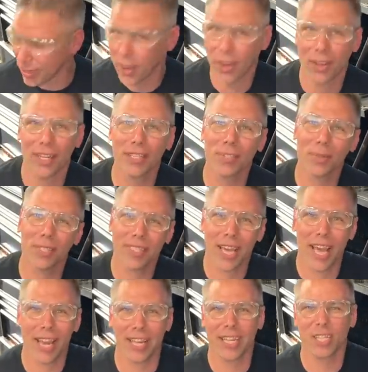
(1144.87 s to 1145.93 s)
Oh, this one's
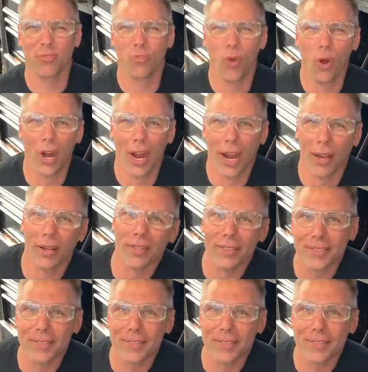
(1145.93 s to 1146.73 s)
got at least four out.